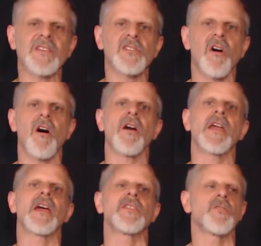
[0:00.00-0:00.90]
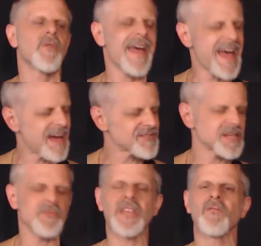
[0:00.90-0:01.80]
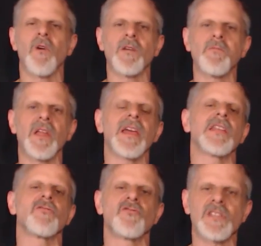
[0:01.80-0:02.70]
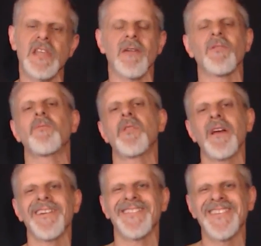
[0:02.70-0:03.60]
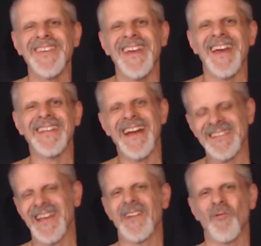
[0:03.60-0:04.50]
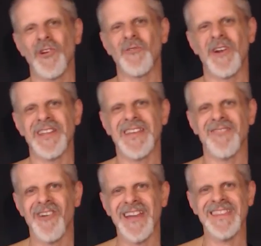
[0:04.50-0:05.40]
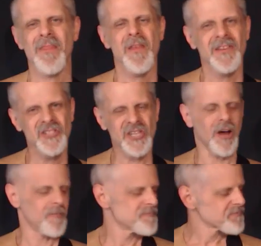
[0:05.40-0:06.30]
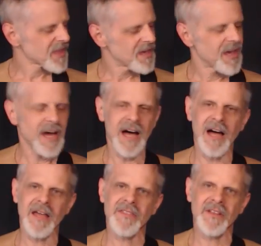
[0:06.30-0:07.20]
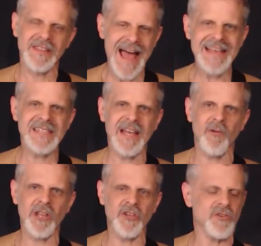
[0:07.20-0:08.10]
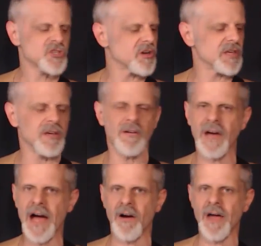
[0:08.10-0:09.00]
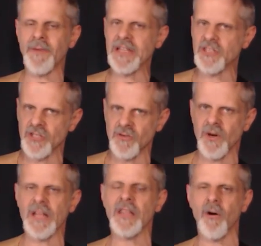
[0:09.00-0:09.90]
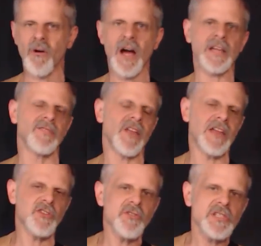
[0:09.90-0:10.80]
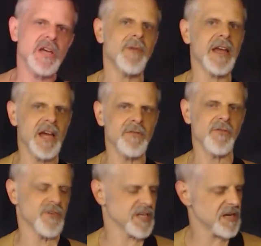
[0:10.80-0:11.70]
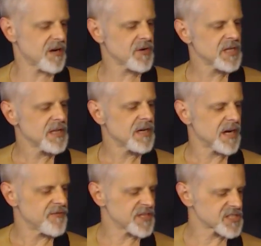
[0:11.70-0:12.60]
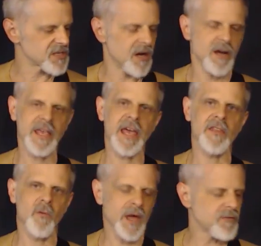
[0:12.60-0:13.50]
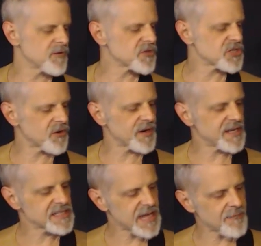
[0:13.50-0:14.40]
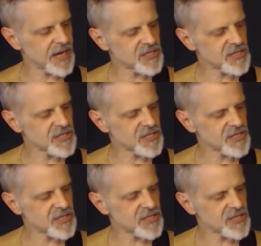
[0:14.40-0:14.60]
a song and you have something you want to play and you're just able to play it. And that's kind of where you want to get, right? So, the last thing I want to do is show you how I might do a lower octave. Now, I do this on my cover video of this song, and the way we would do it is I'll